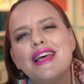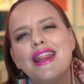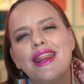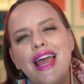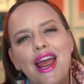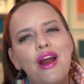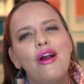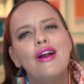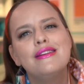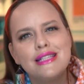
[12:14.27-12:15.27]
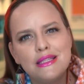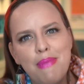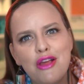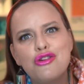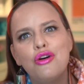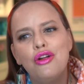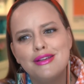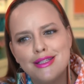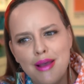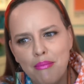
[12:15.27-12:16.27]
their special
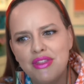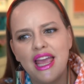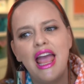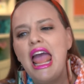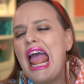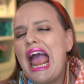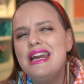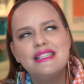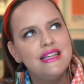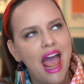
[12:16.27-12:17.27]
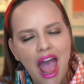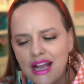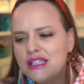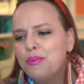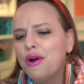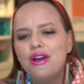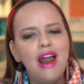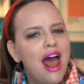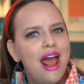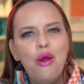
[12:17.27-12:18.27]
something and is an expert
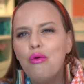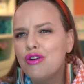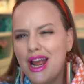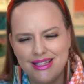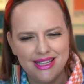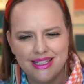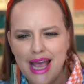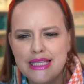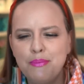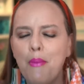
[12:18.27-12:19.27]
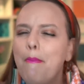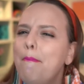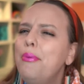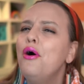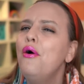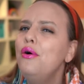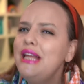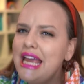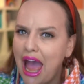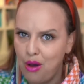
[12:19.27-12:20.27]
not at overnight success, but
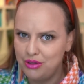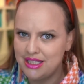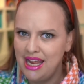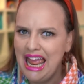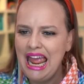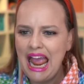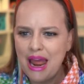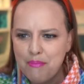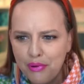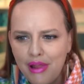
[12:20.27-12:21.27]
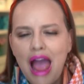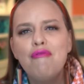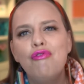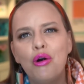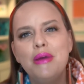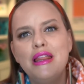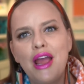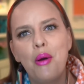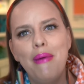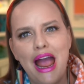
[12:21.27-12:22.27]
pulling out and platforming
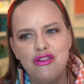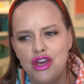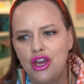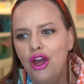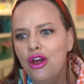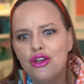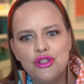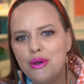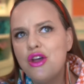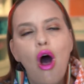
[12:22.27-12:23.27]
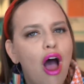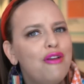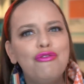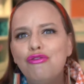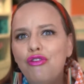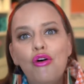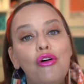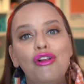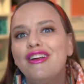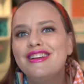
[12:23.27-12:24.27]
their magic so it's on
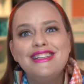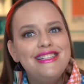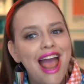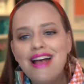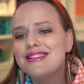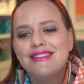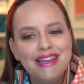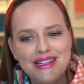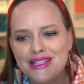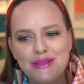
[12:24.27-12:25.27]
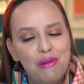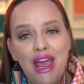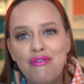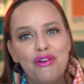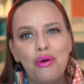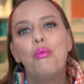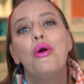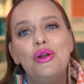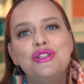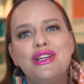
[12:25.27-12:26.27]
full, dazzling display for the
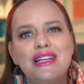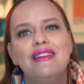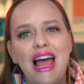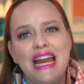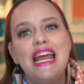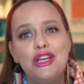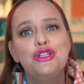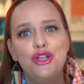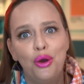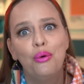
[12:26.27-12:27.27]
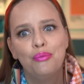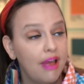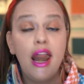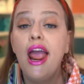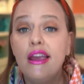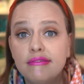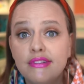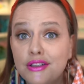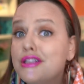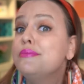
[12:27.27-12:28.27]
world to delight into. And hey,
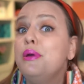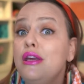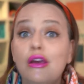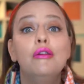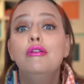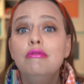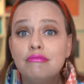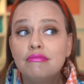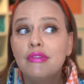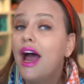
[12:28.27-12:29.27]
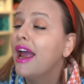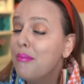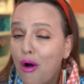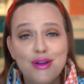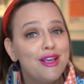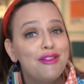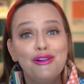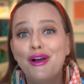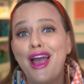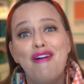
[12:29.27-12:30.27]
could this be you? I am always on the
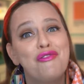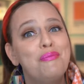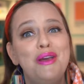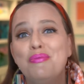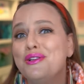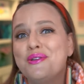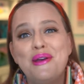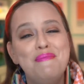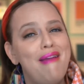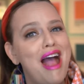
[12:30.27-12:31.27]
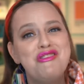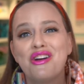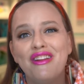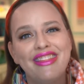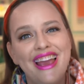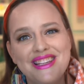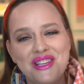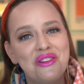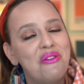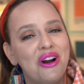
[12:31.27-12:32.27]
lookout for people doing magical things
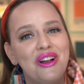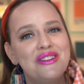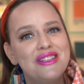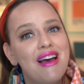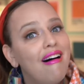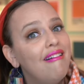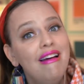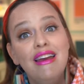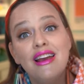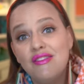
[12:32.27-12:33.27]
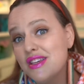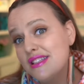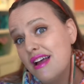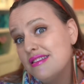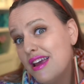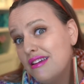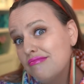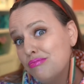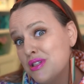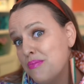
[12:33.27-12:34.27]
in the world. So if this sounds like
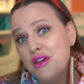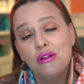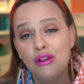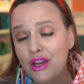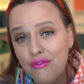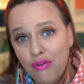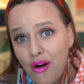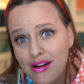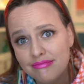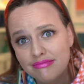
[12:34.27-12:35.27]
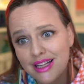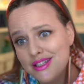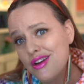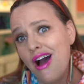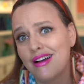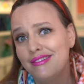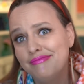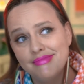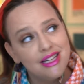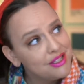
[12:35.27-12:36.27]
something you're looking for, let's talk.
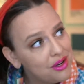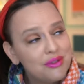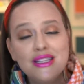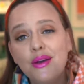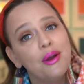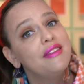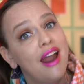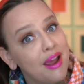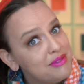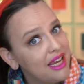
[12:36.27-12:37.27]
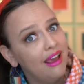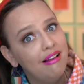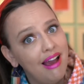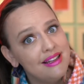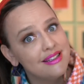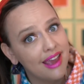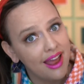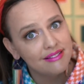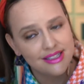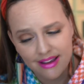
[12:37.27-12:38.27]
It is no secret that I am taking clients
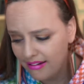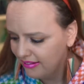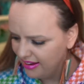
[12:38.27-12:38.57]
again. So